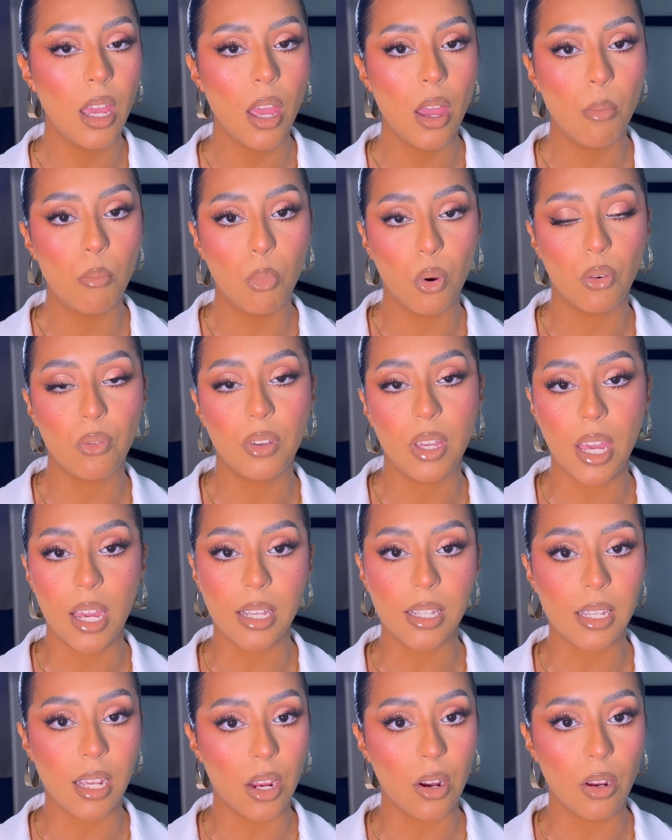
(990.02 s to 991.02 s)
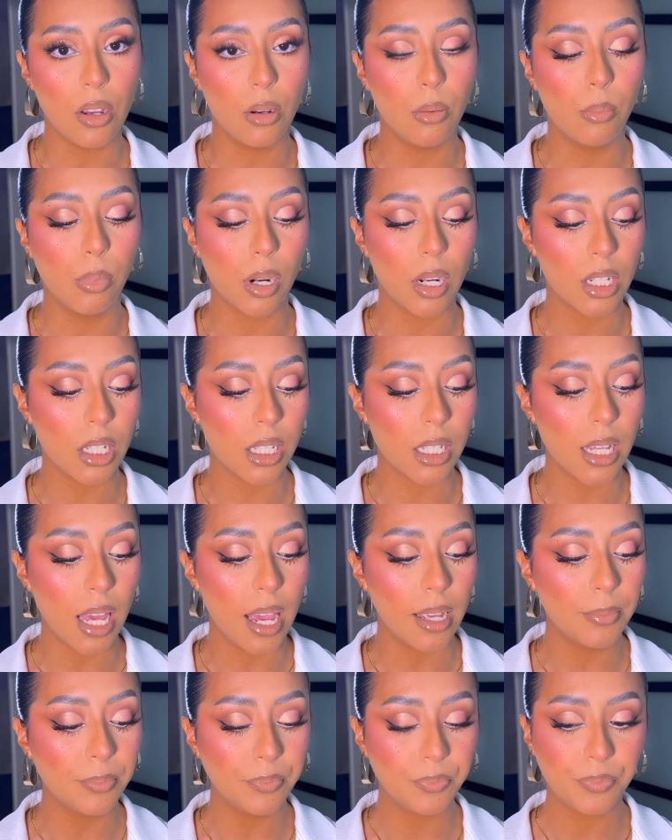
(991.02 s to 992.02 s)
Morphe X Ariel brush
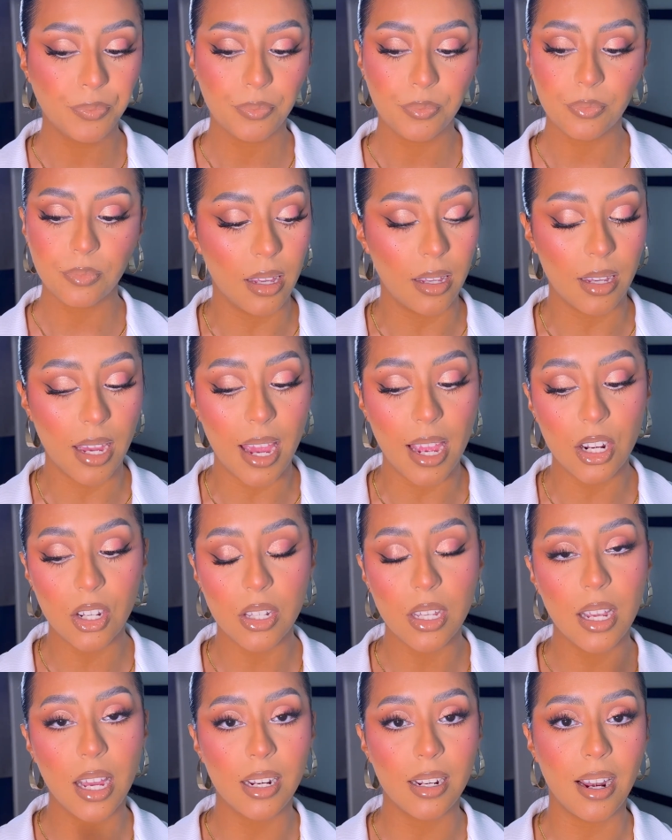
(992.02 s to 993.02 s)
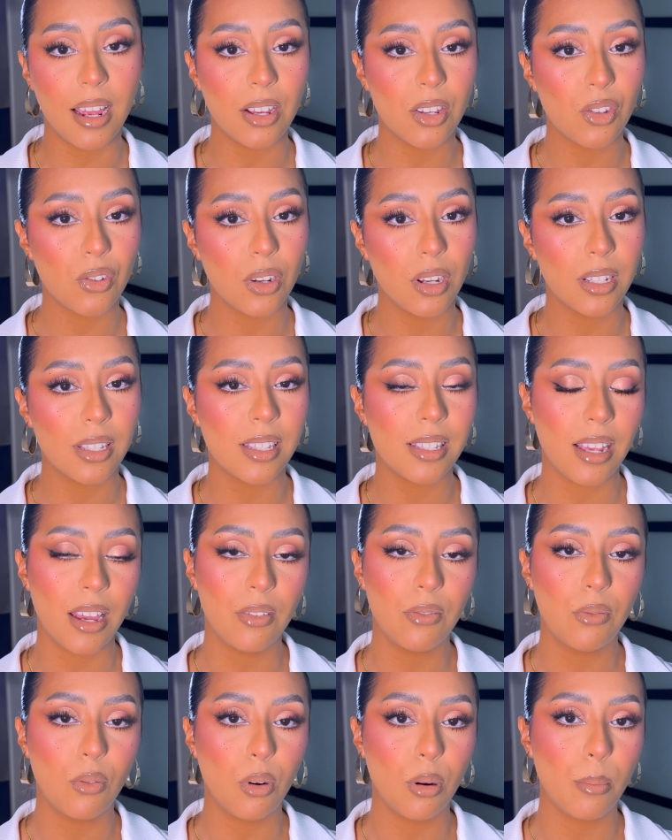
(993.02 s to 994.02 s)
set. I actually got an extra
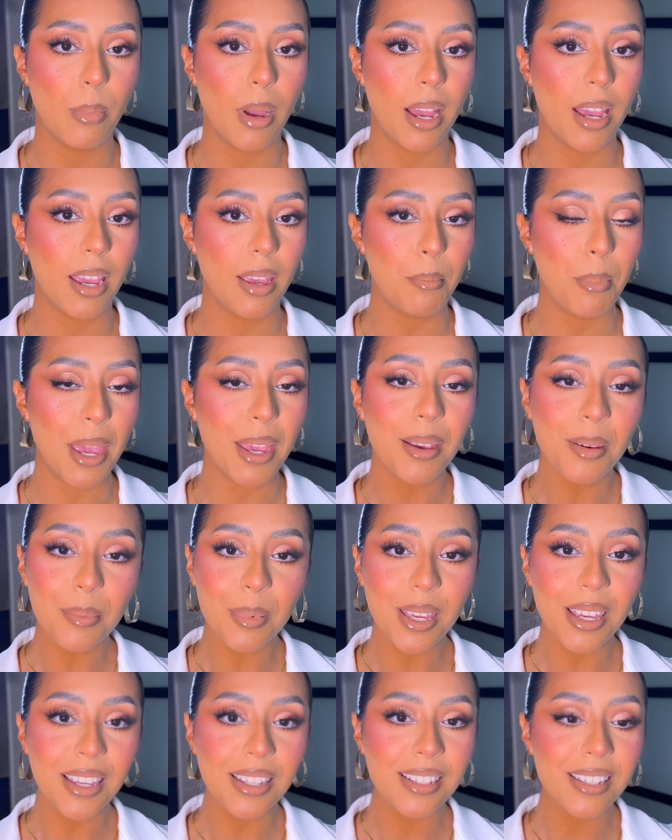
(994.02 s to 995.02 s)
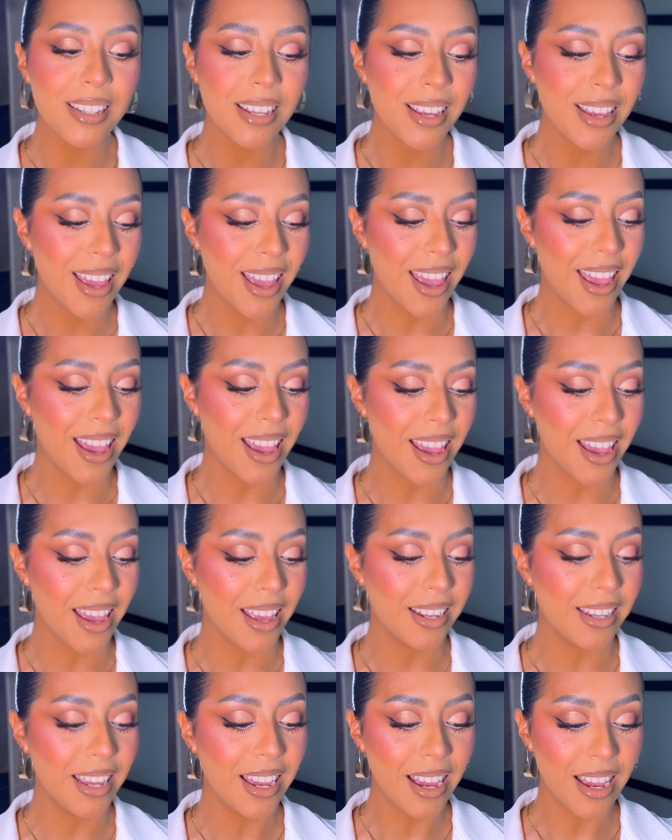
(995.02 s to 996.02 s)
set for my makeup kit,
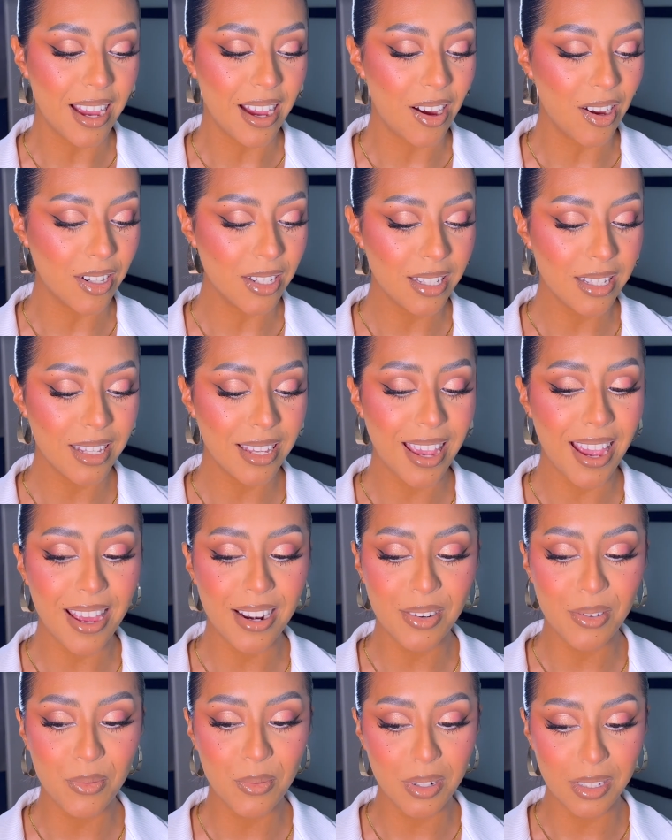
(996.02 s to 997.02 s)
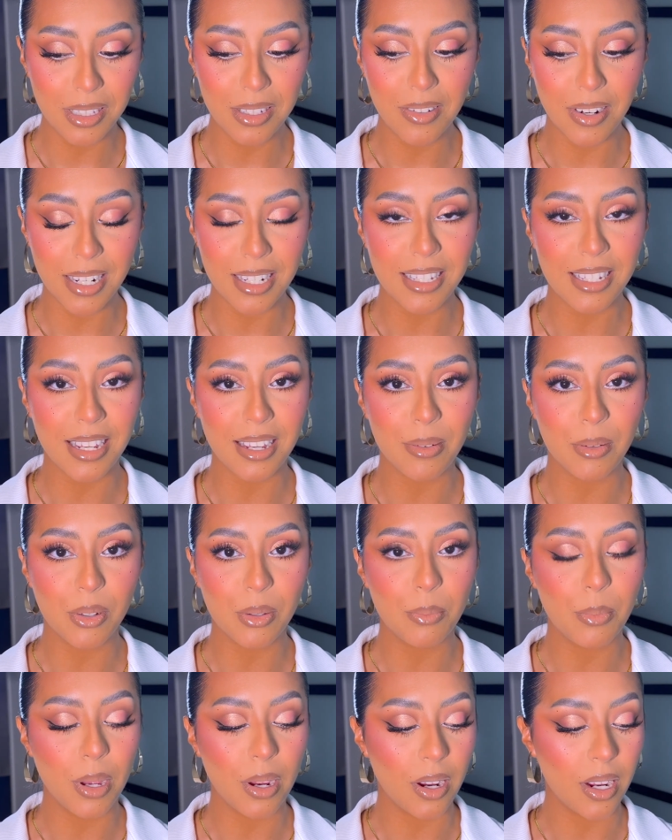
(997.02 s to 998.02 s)
and yeah, honestly I had a really great time
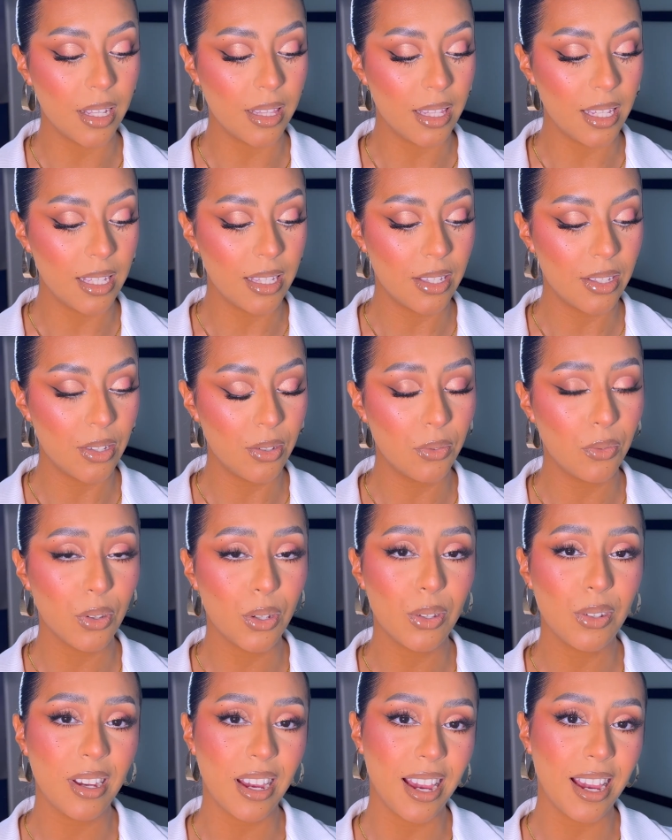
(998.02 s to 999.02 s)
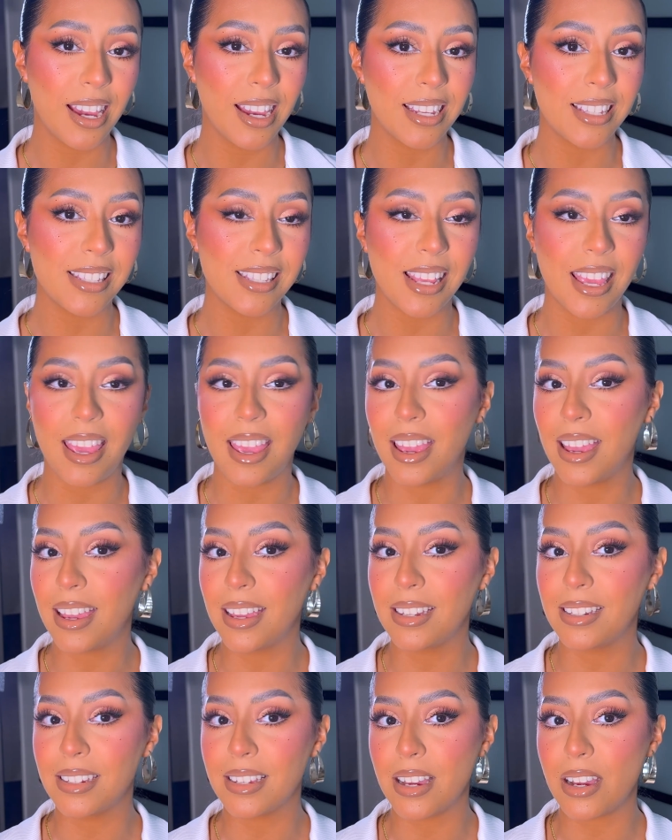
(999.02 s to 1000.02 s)
comparing these two for you guys,
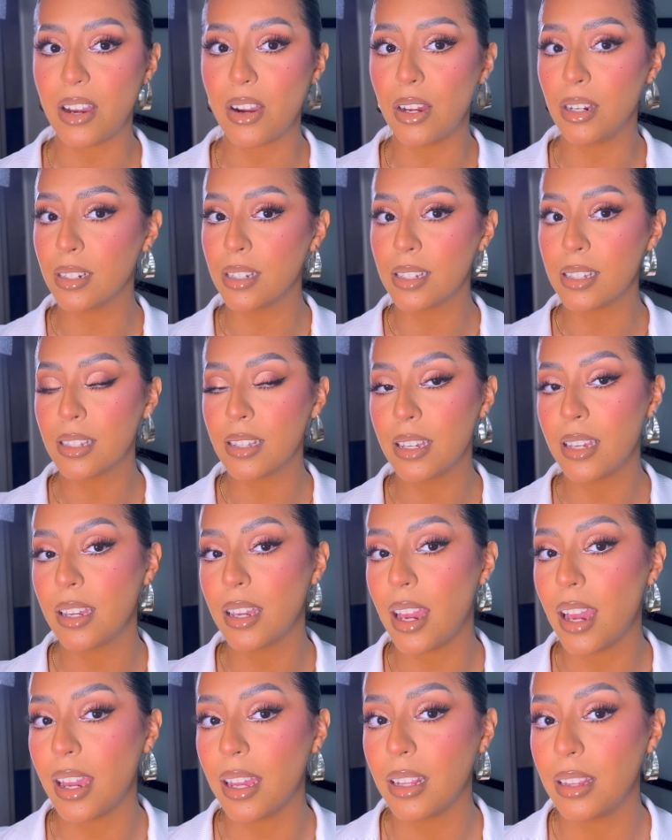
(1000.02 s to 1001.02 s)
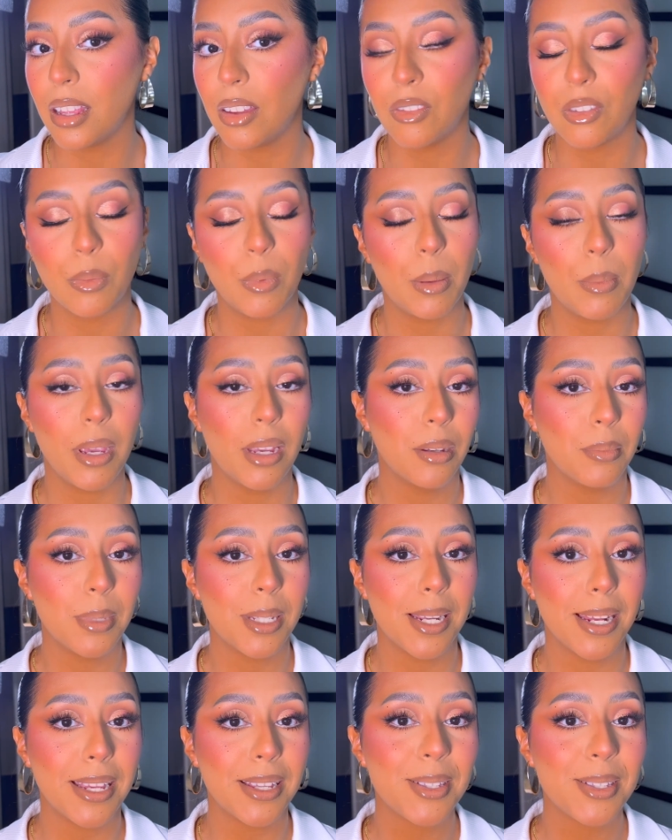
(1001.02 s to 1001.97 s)
and honestly I loved my makeup today.